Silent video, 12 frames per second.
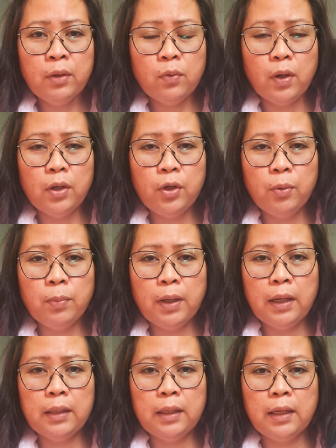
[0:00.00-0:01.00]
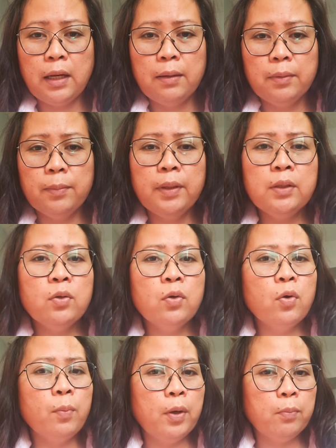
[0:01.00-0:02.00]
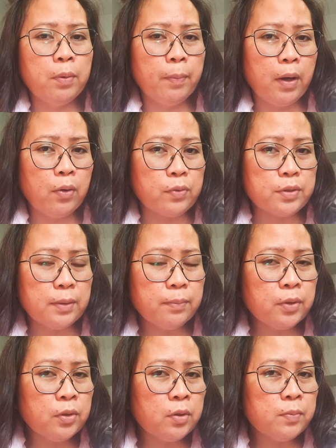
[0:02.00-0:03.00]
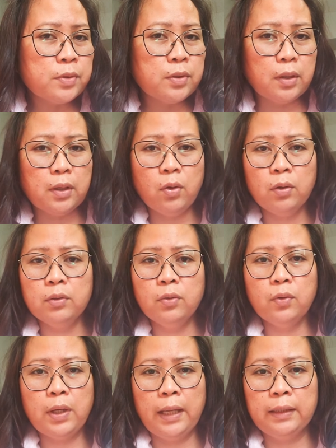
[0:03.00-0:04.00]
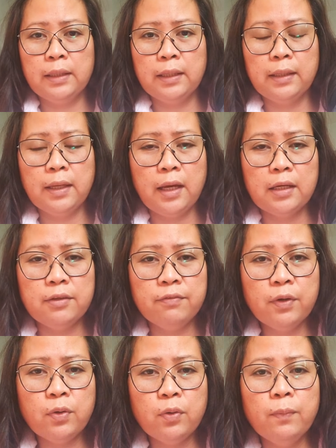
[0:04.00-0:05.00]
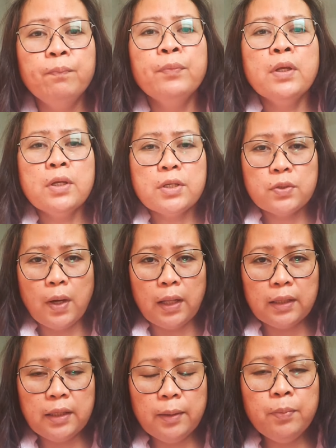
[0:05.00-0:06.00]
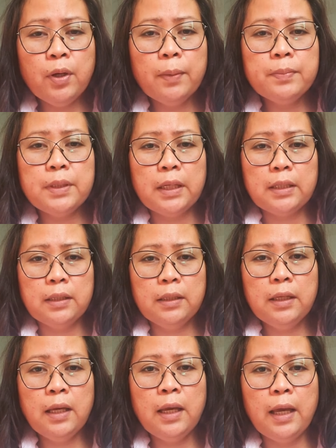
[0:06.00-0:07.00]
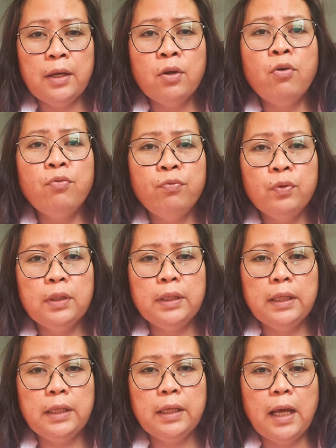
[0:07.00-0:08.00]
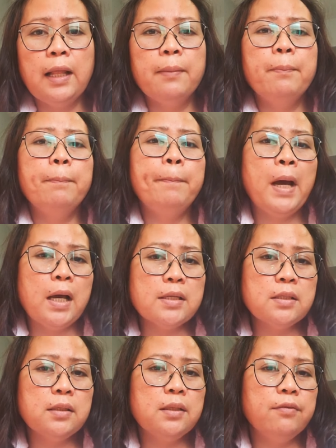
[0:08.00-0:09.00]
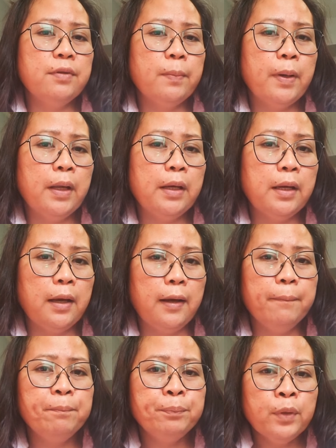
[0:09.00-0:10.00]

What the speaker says: kung ano yung mga nararamdaman ko, kung mayroon pa ba akong symptoms, although kahit na nag-negative ako. So I'll keep you updated and hopefully I'm positive naman na